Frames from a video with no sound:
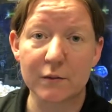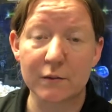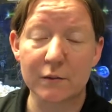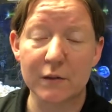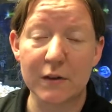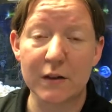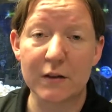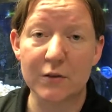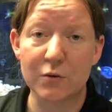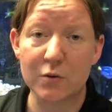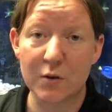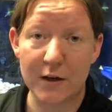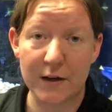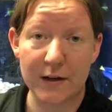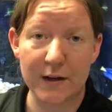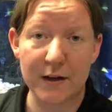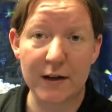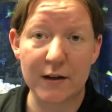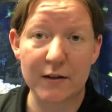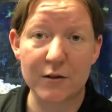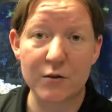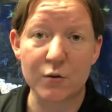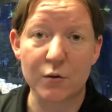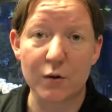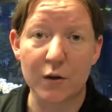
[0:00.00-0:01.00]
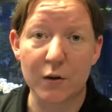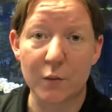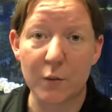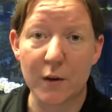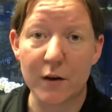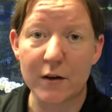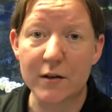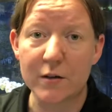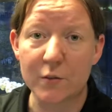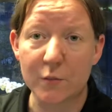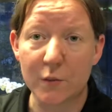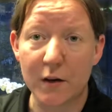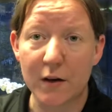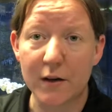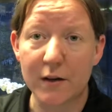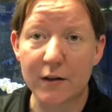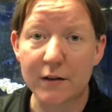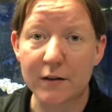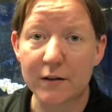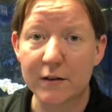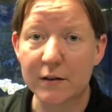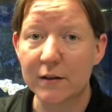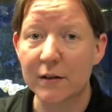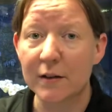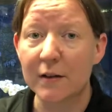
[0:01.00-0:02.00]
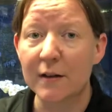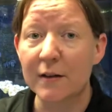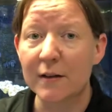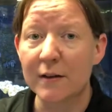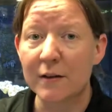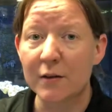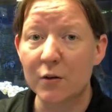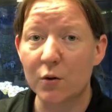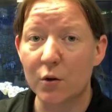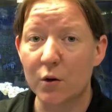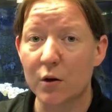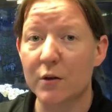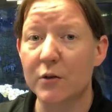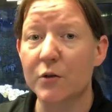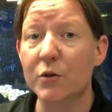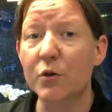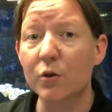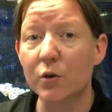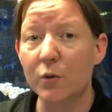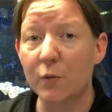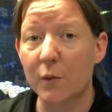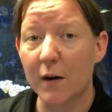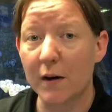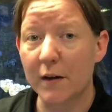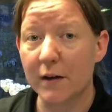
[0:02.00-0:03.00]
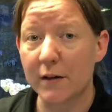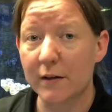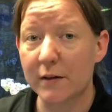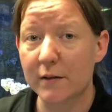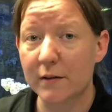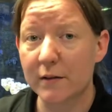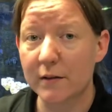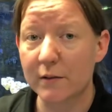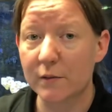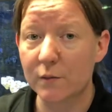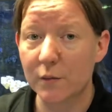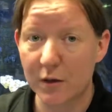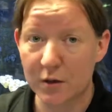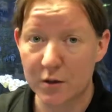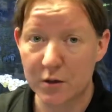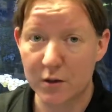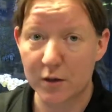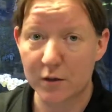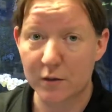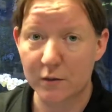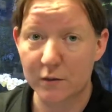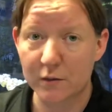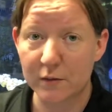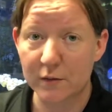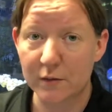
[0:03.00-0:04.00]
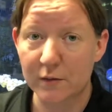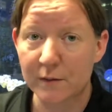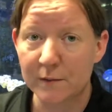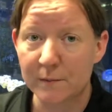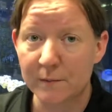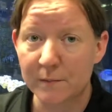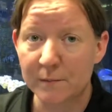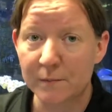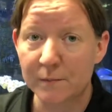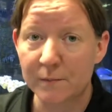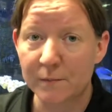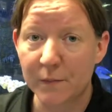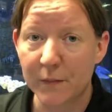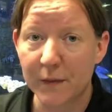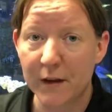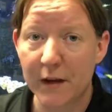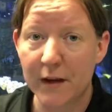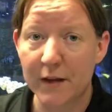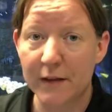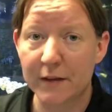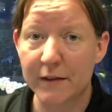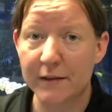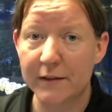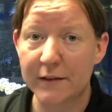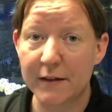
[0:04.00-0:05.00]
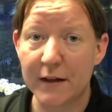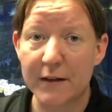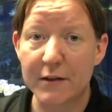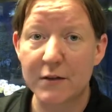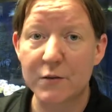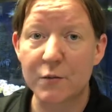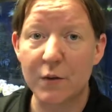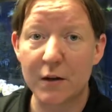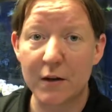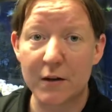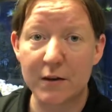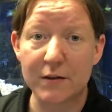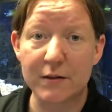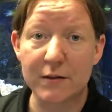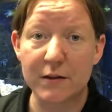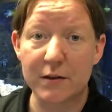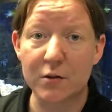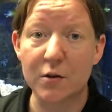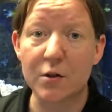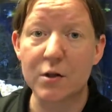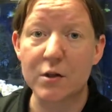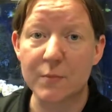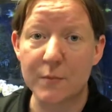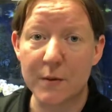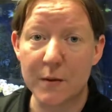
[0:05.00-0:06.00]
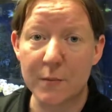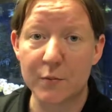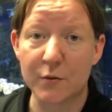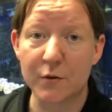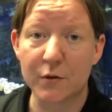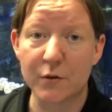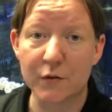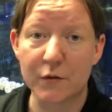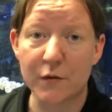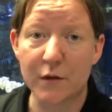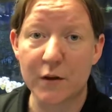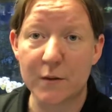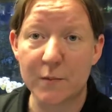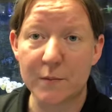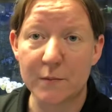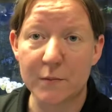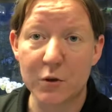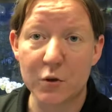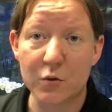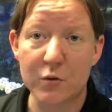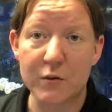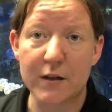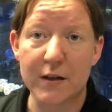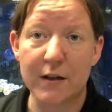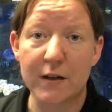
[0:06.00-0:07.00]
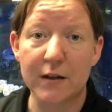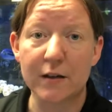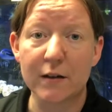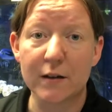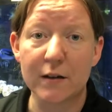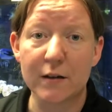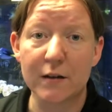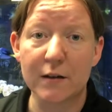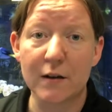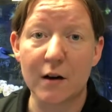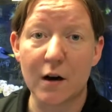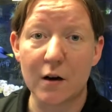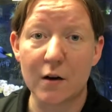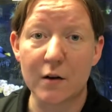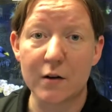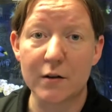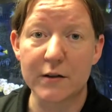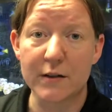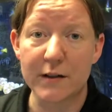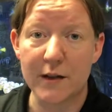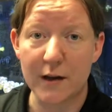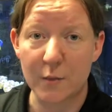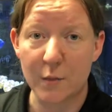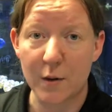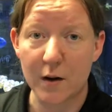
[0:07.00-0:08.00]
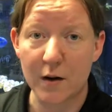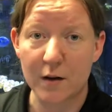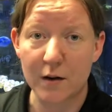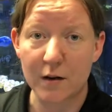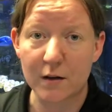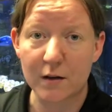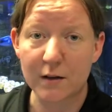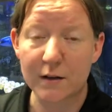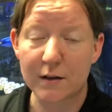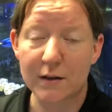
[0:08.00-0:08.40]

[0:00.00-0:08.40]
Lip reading: We try to get to a 1-to-1 or a 2-to-1 ratio. And that's what deters people from using RODI water.